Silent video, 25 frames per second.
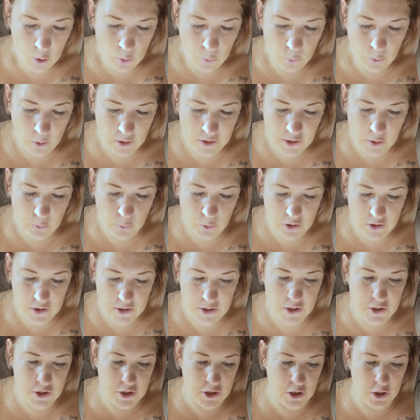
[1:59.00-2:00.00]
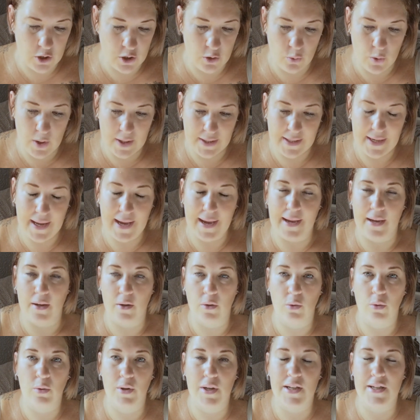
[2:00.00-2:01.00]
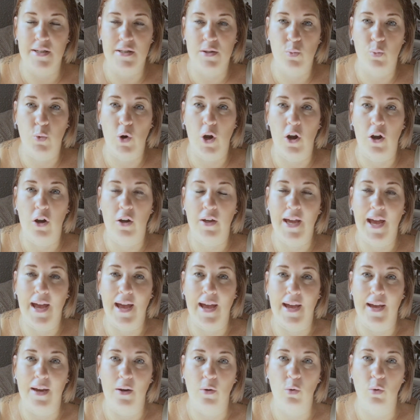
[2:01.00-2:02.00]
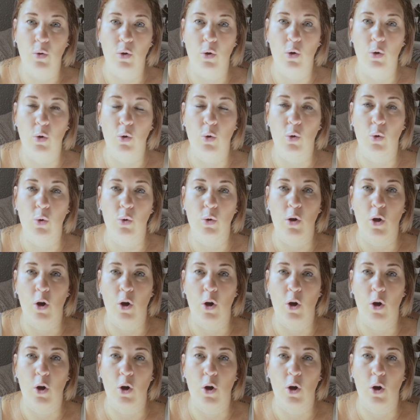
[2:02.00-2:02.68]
What you want to do now is work out all